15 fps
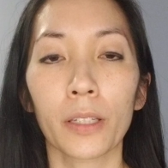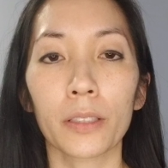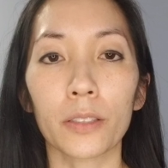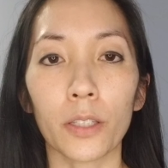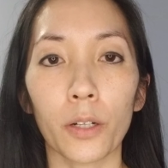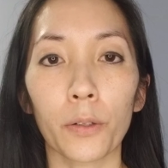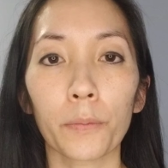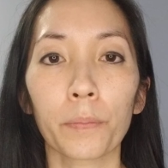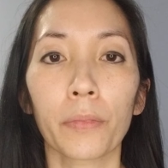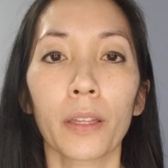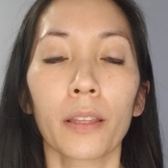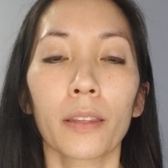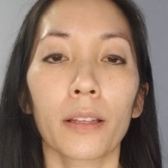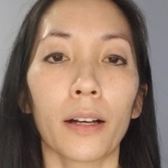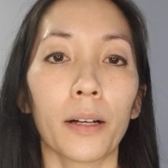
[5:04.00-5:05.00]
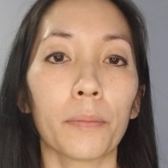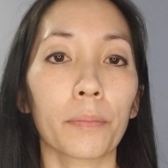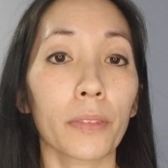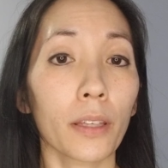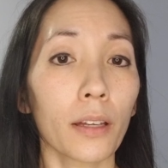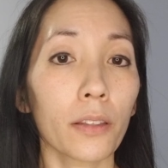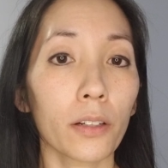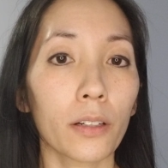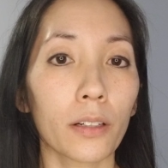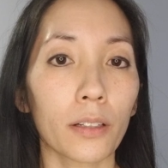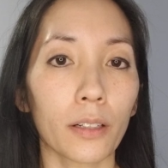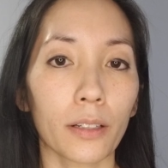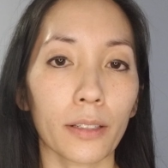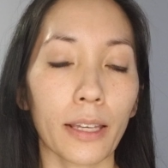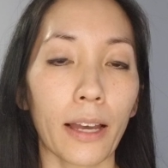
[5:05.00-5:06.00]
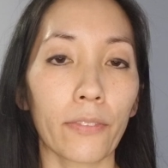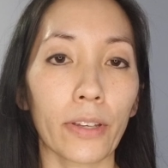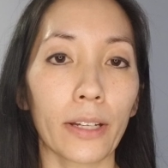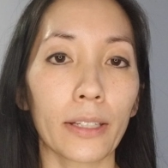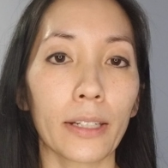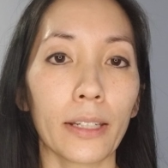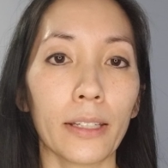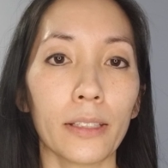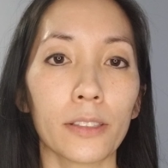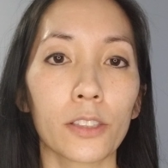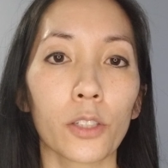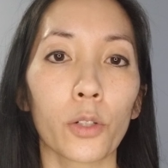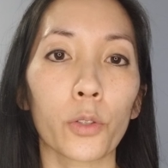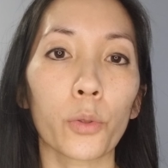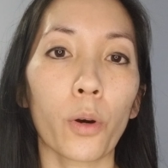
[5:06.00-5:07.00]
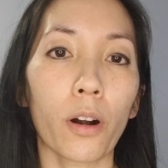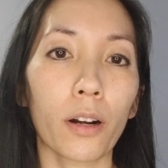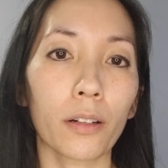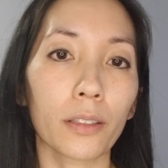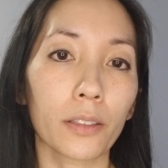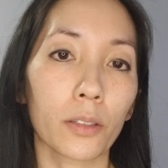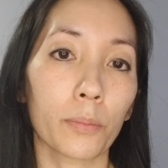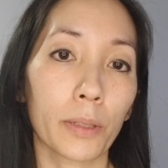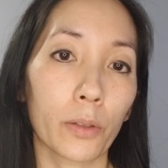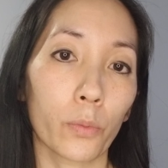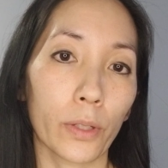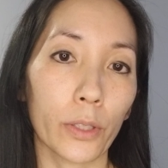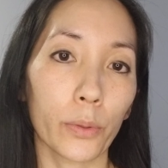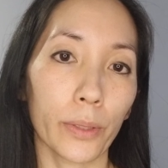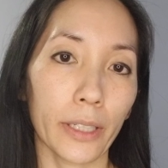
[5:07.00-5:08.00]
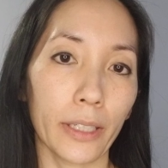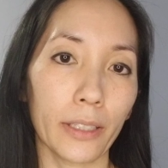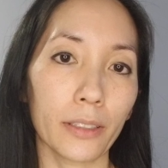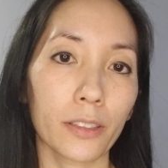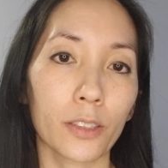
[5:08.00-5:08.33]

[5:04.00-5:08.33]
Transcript: So the other caveat is, you are a little bit of what you eat.